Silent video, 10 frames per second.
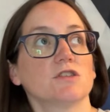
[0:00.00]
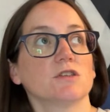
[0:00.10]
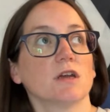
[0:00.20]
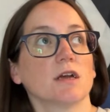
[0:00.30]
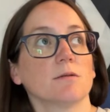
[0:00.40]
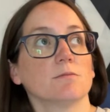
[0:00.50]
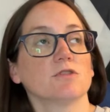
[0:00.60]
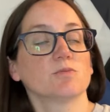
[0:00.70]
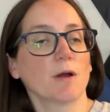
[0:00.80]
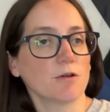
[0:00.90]
um,
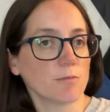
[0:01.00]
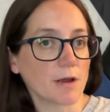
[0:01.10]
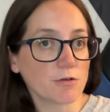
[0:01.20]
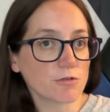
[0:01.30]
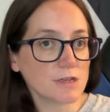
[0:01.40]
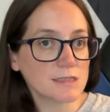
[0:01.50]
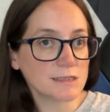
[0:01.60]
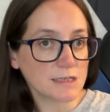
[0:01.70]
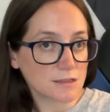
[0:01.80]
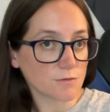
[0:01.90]
sprout and microgreen
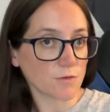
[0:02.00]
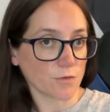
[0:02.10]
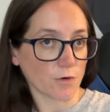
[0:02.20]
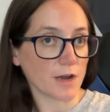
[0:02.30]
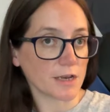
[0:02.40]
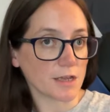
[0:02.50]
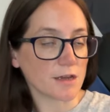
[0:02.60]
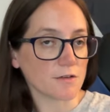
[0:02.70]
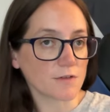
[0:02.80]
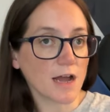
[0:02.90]
seeds of a variety
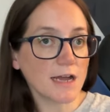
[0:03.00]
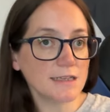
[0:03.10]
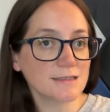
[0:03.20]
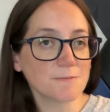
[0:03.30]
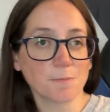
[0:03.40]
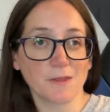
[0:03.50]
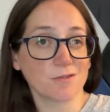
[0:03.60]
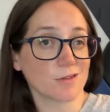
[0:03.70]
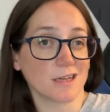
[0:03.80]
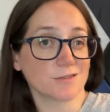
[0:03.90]
of kinds. These
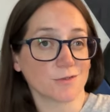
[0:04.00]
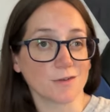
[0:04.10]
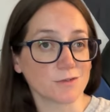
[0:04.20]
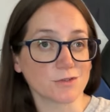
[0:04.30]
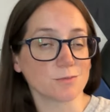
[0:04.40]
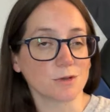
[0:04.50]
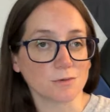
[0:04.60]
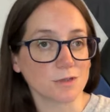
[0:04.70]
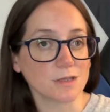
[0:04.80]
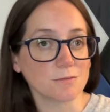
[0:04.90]
will last forever, so I'm not
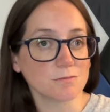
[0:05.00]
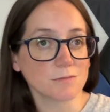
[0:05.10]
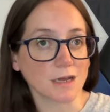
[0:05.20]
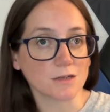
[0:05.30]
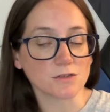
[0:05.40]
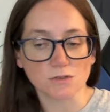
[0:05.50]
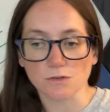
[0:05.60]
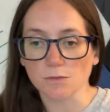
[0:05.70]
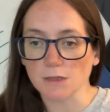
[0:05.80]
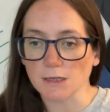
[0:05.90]
really that
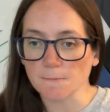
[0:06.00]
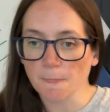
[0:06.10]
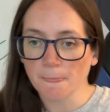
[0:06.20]
concerned with it.